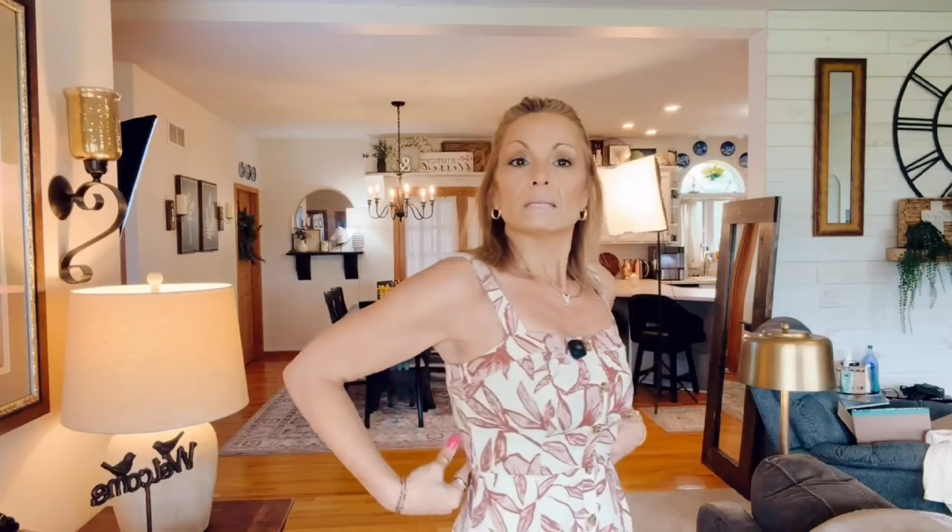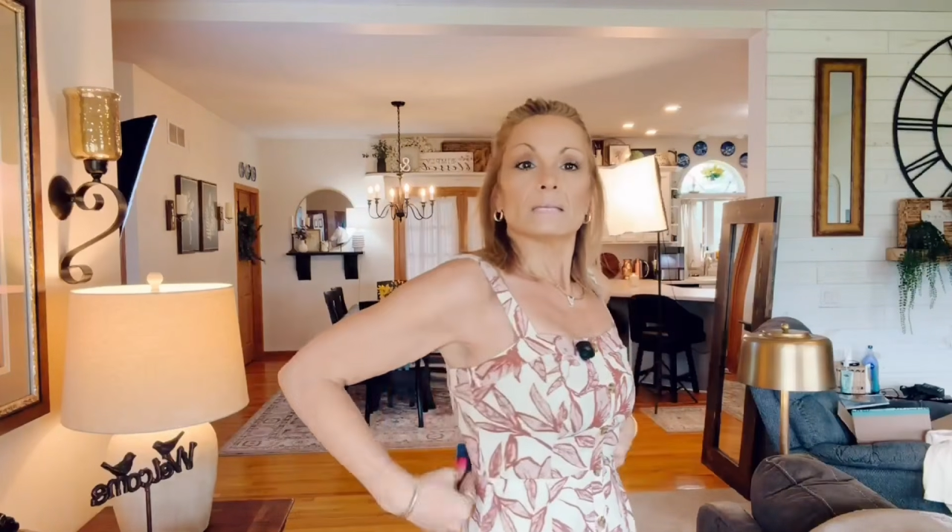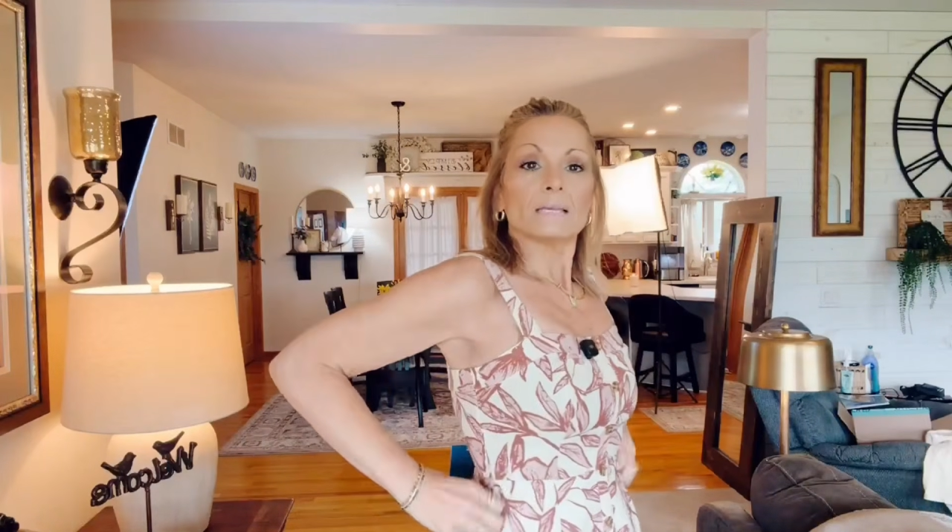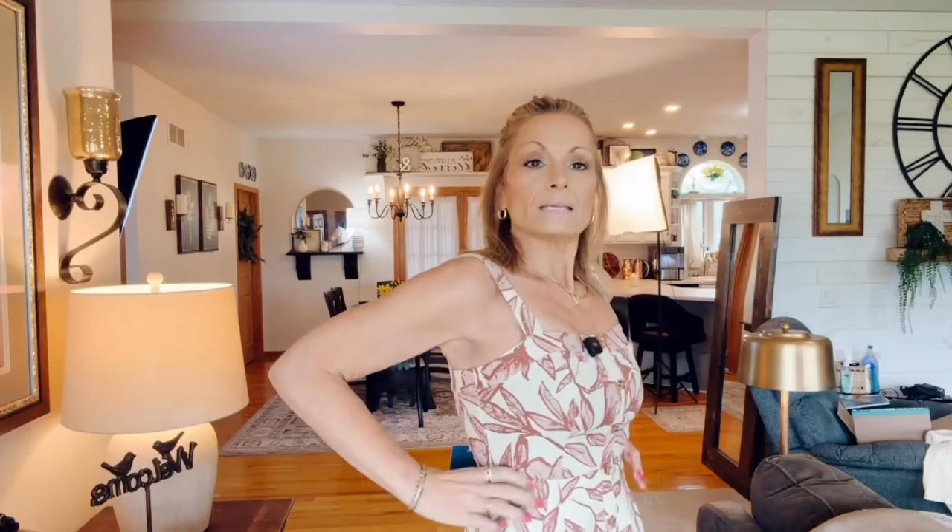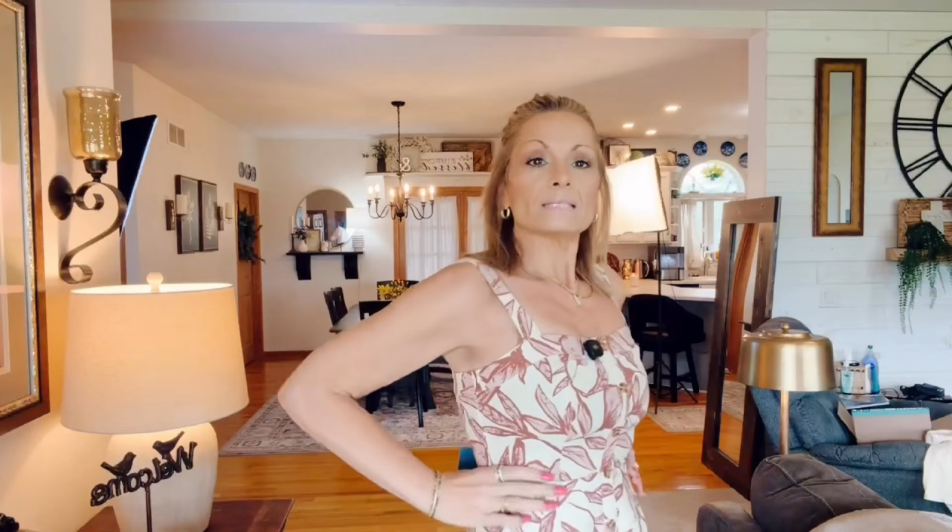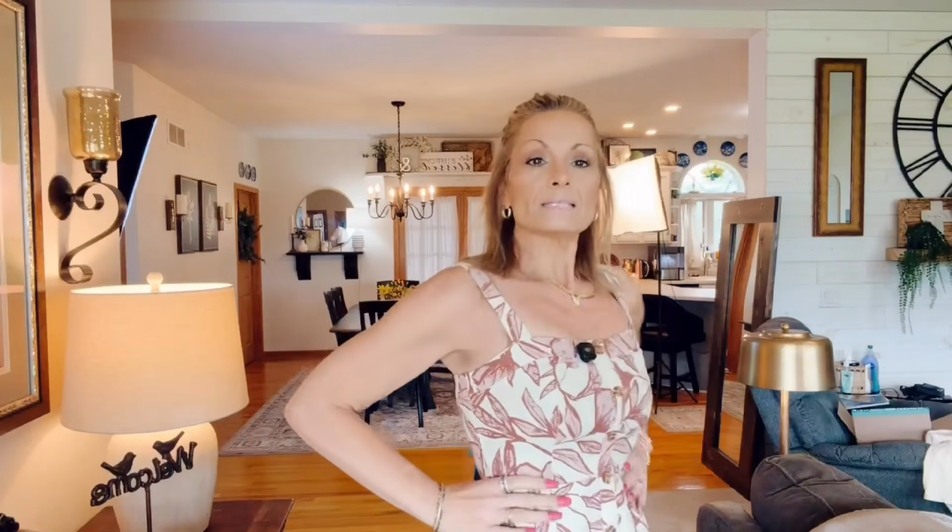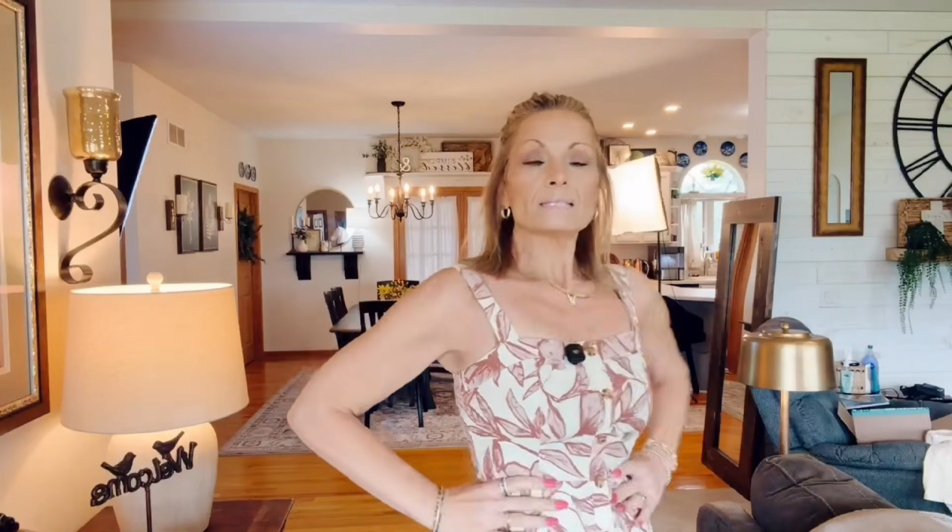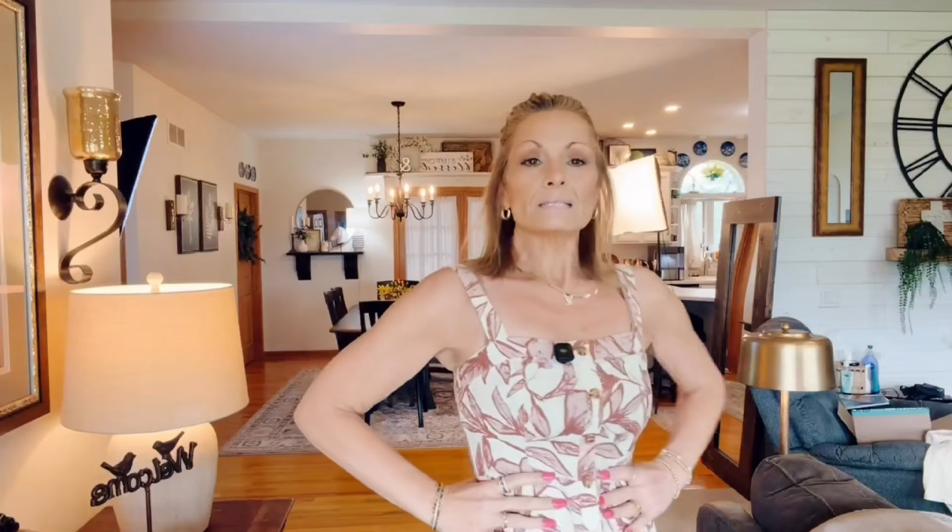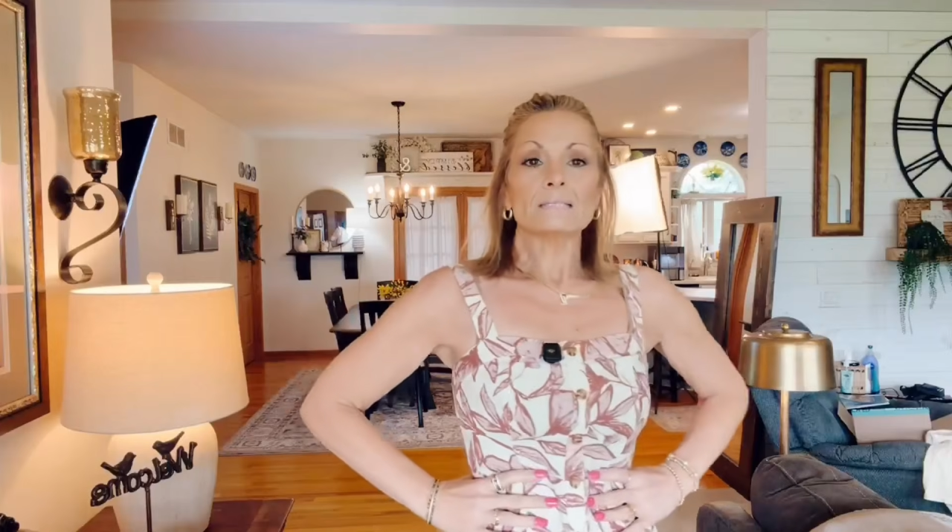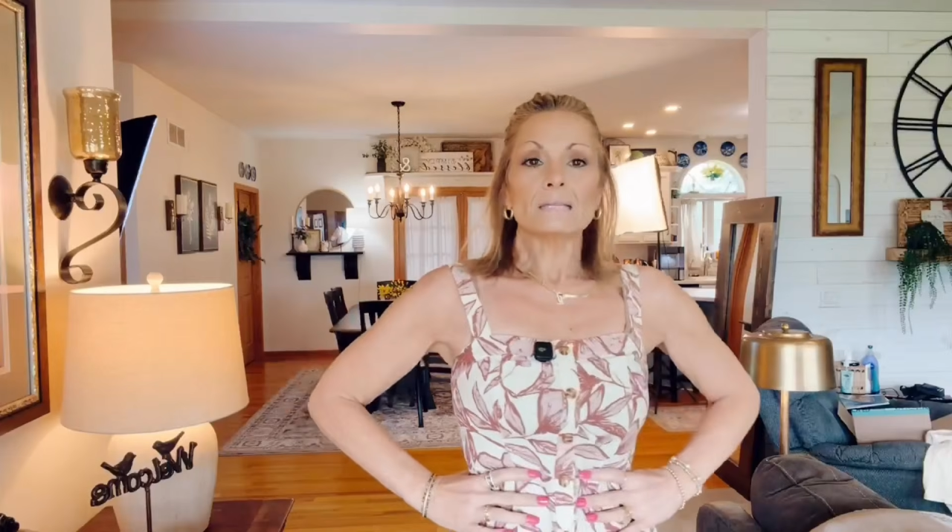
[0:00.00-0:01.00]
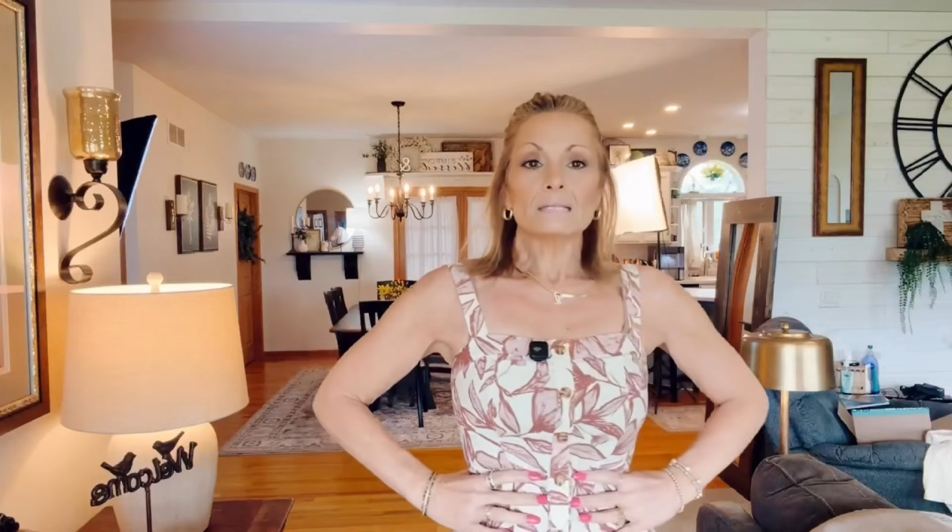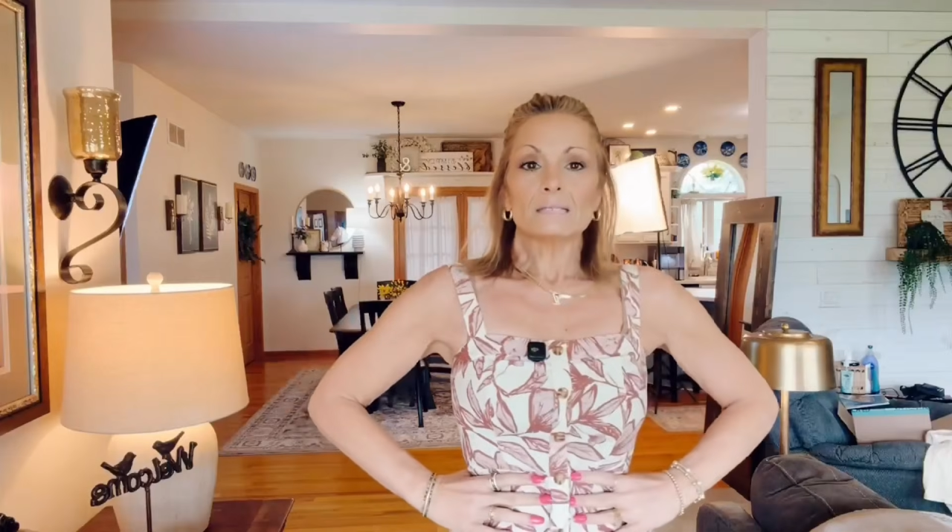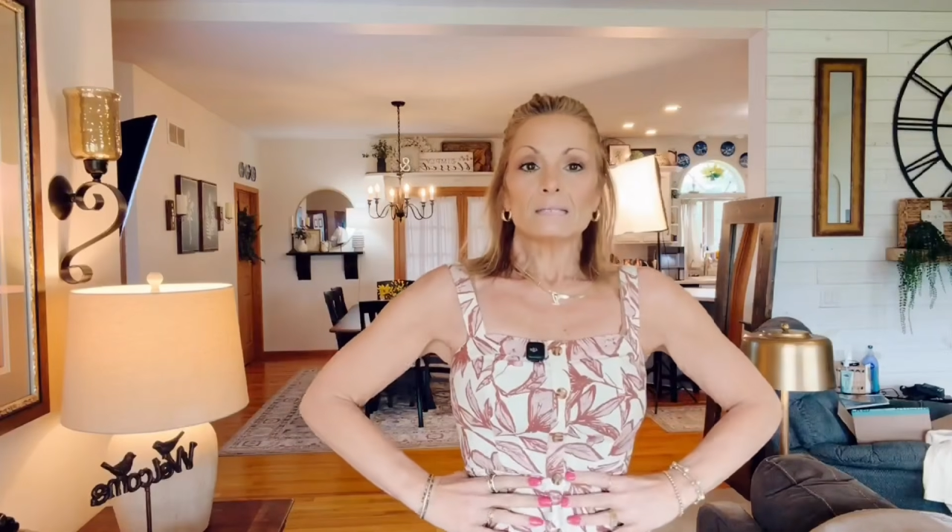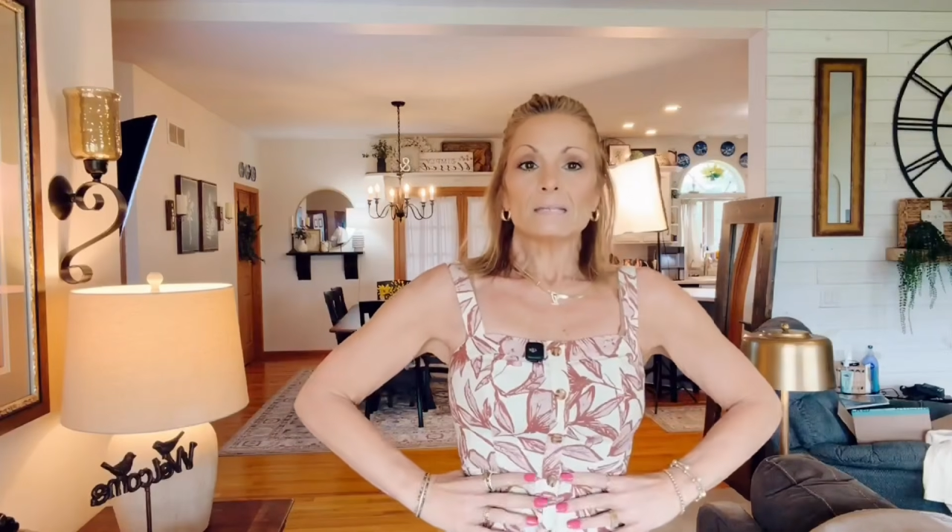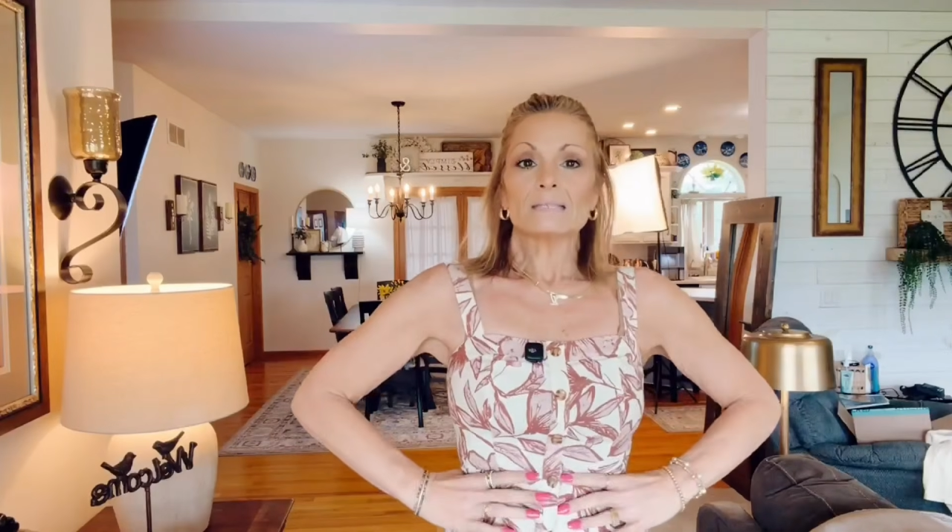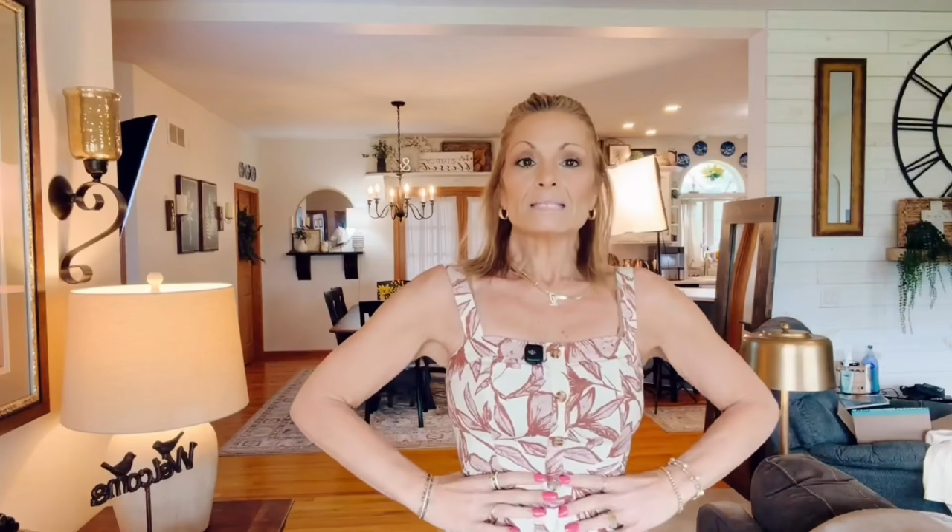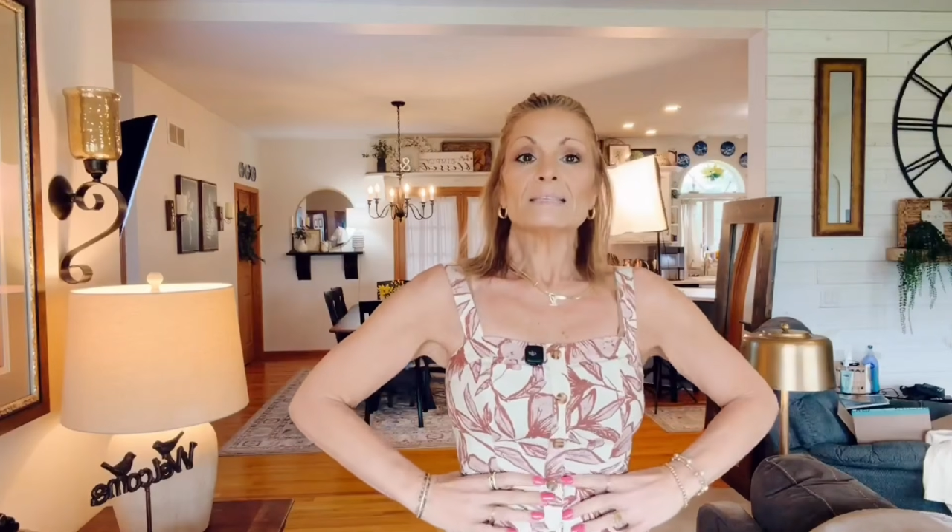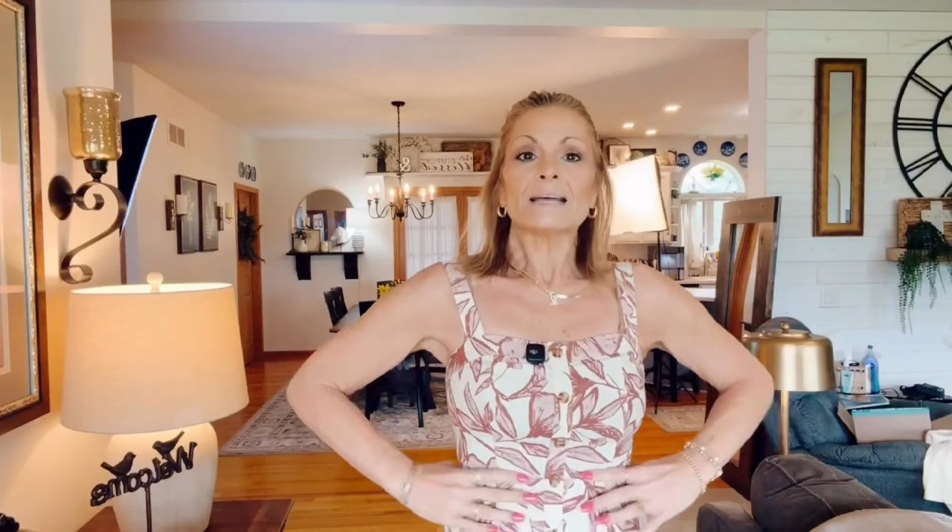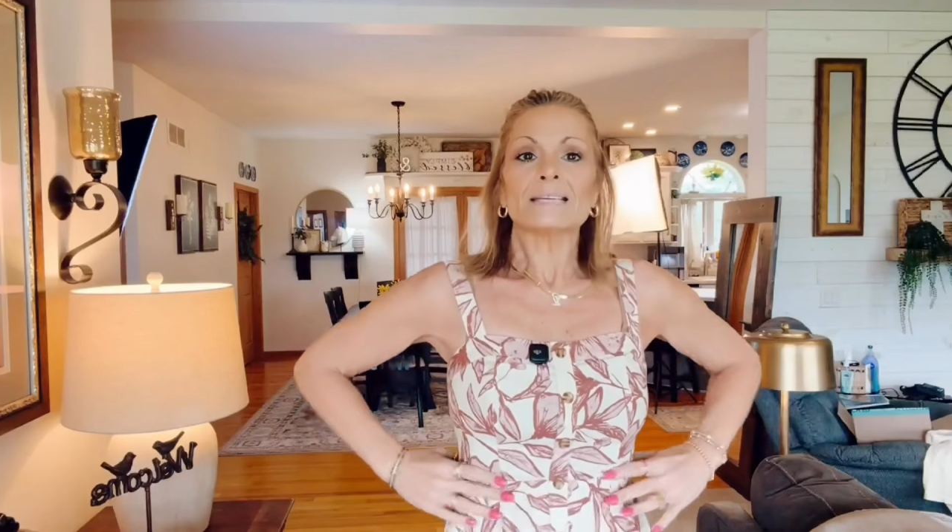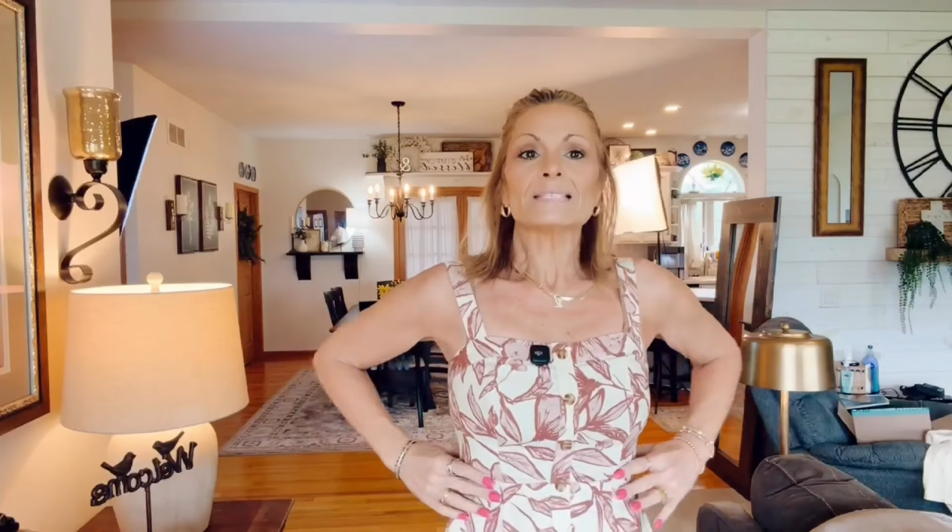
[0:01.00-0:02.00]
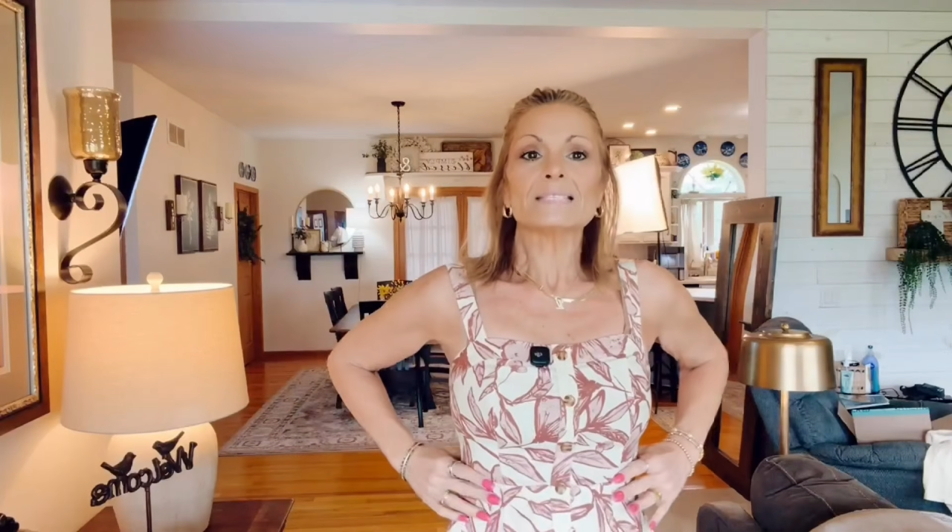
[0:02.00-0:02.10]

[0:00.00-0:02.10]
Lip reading: It's nice